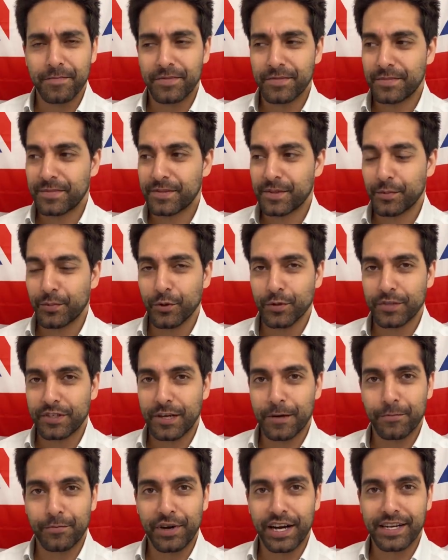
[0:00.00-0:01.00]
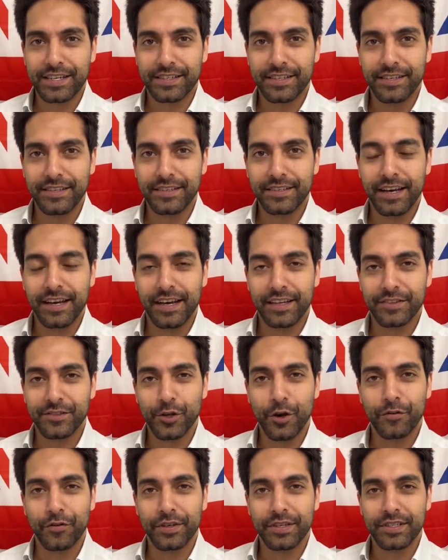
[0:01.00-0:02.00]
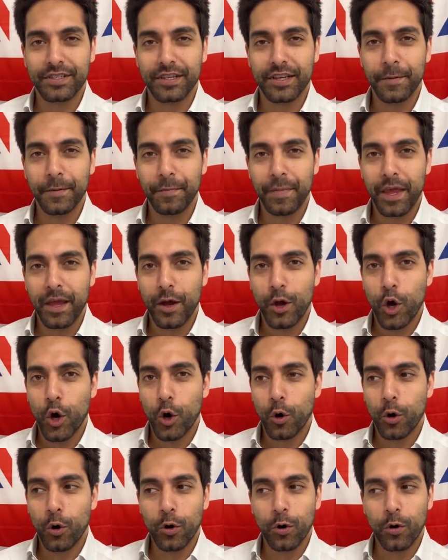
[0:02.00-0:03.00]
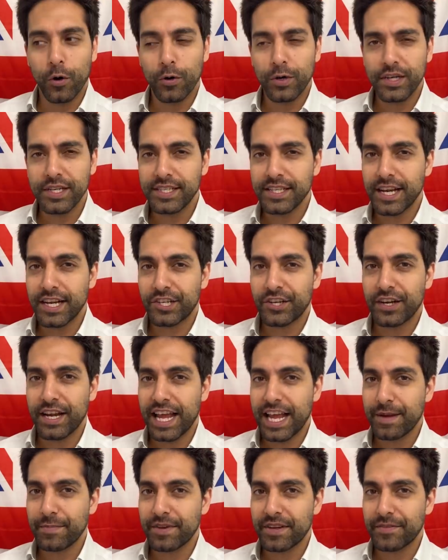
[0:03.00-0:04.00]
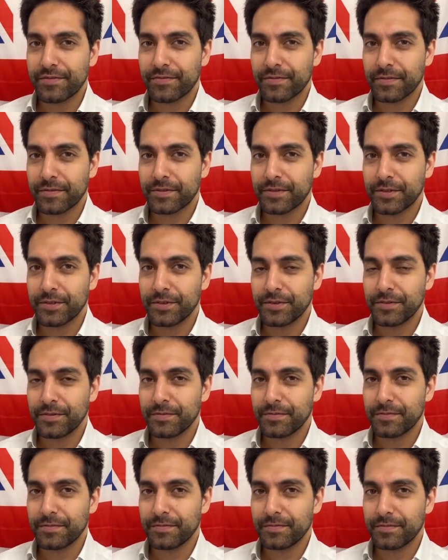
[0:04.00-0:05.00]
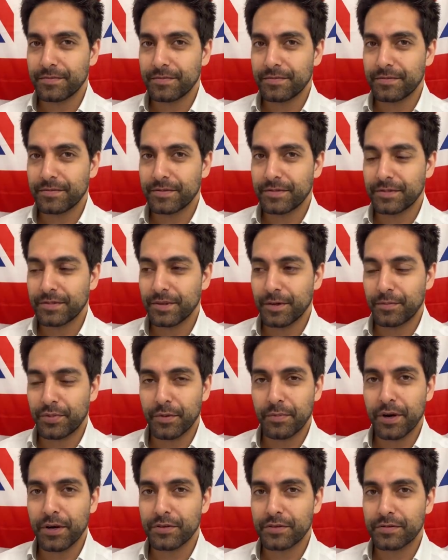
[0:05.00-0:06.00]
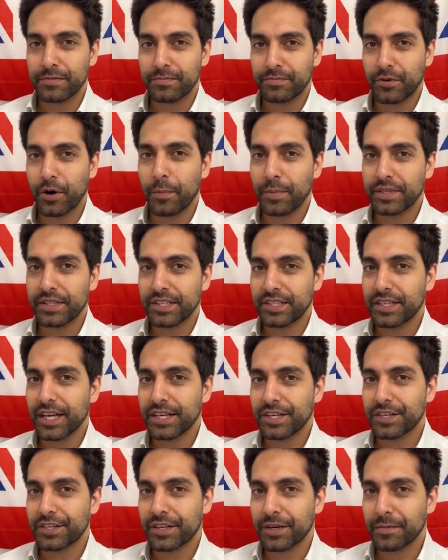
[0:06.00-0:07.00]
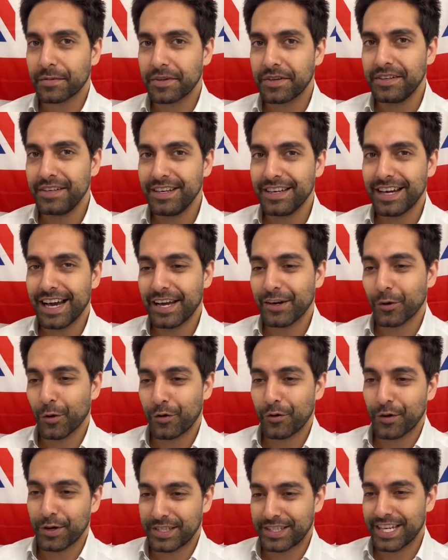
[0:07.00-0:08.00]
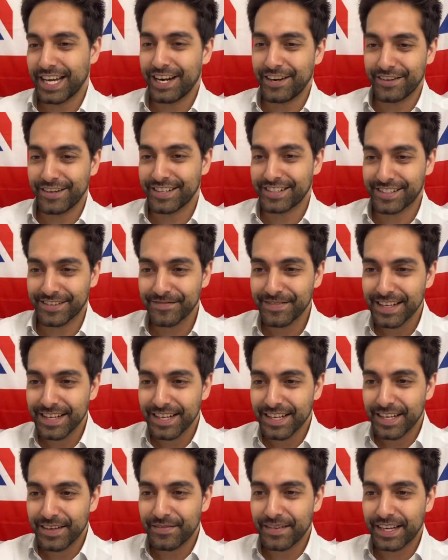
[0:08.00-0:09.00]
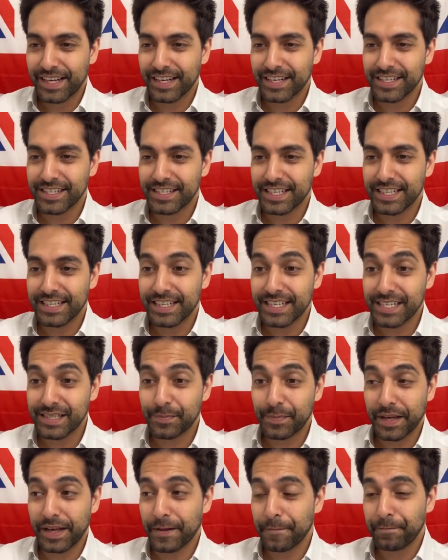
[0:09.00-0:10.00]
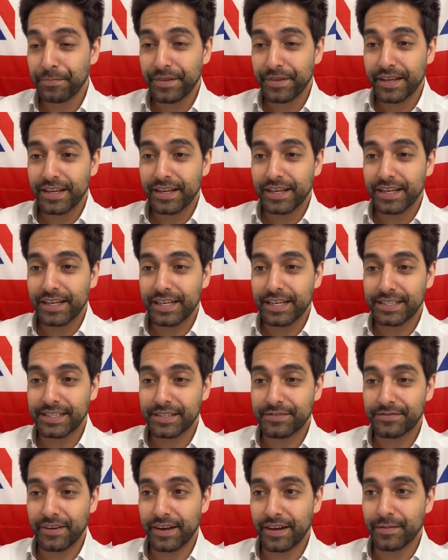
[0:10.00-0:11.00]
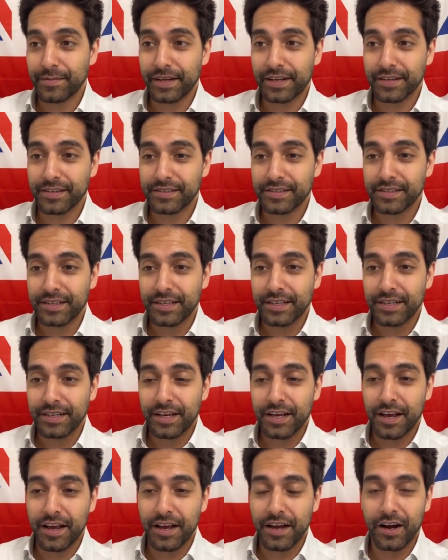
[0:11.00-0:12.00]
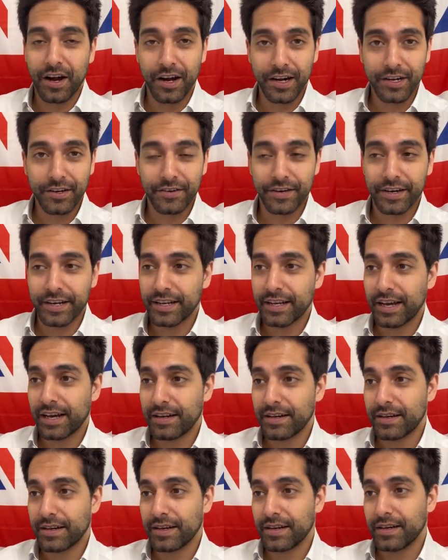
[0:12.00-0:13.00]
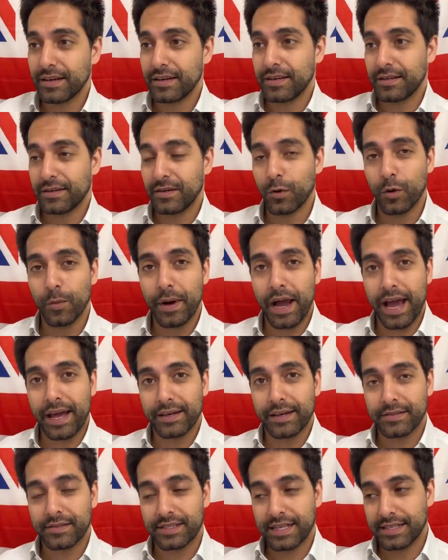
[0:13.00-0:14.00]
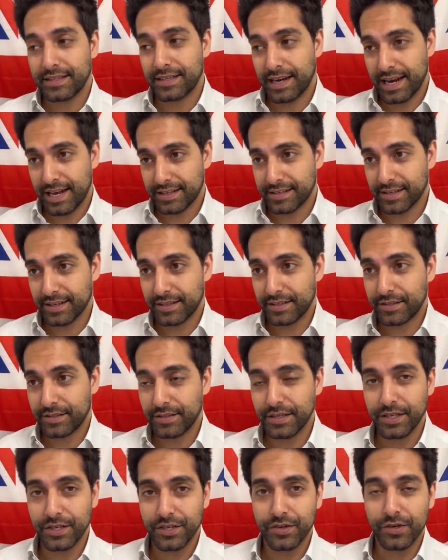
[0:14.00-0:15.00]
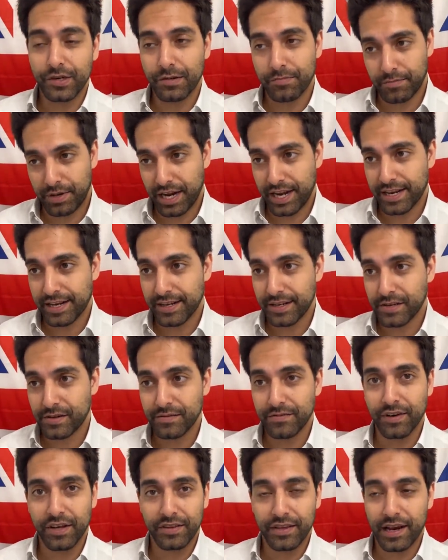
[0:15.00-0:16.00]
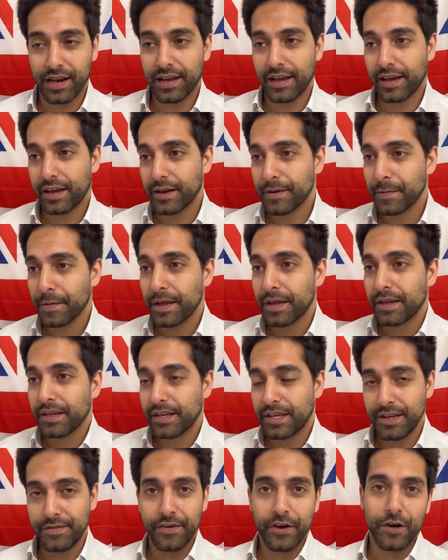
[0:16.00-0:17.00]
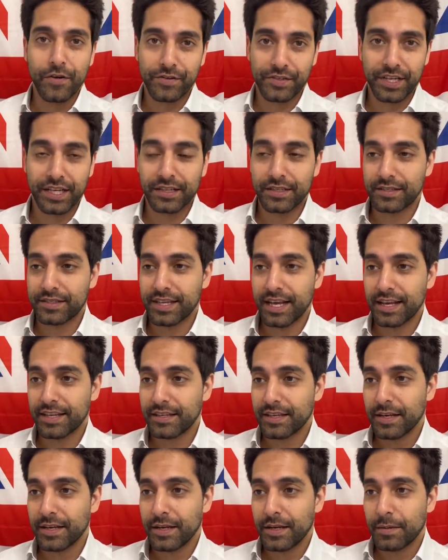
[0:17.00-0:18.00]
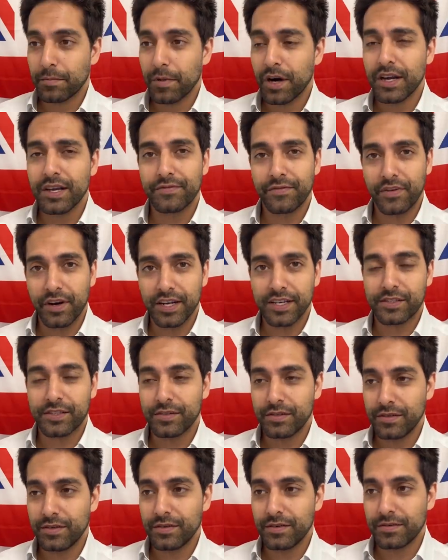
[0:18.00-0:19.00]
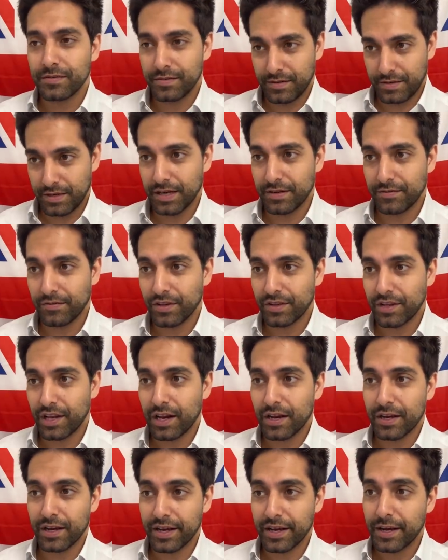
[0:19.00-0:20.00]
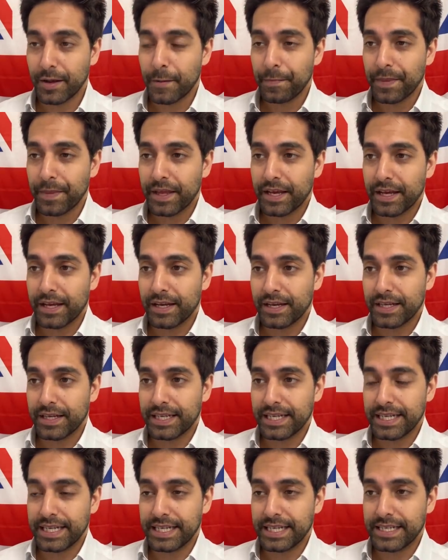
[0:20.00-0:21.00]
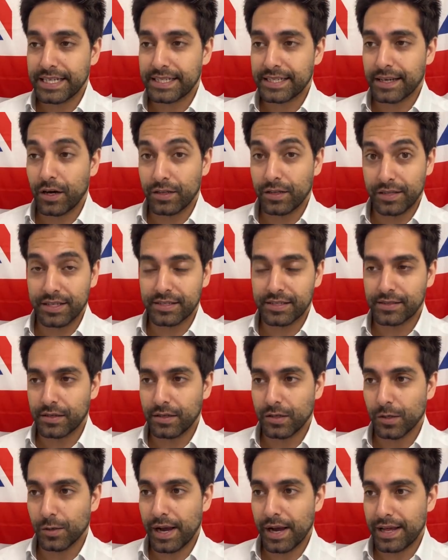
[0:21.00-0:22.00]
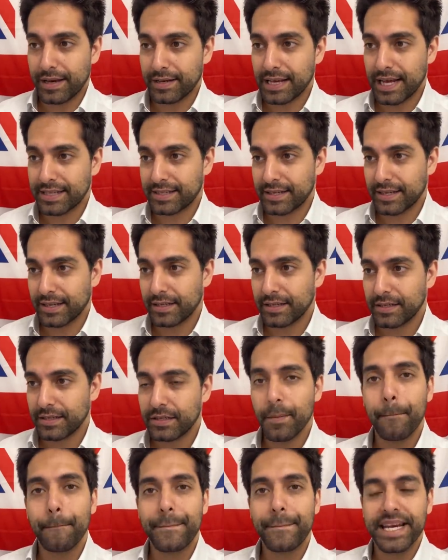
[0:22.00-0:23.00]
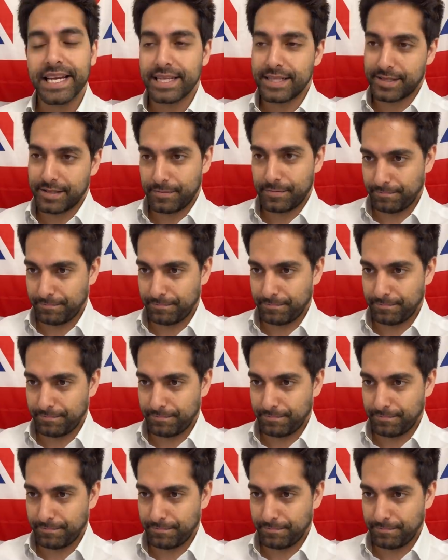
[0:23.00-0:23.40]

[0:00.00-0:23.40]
supporting Brexit and sovereignty, or is he actually aiming to promote proper dictatorship and authoritarianism? Because in this bit, it is funny because Hungary and Orban sent a letter to the EU complaining to von der Leyen. Guy Verhofstadt said, "My advice to von der Leyen is on this Orban letter, bin it.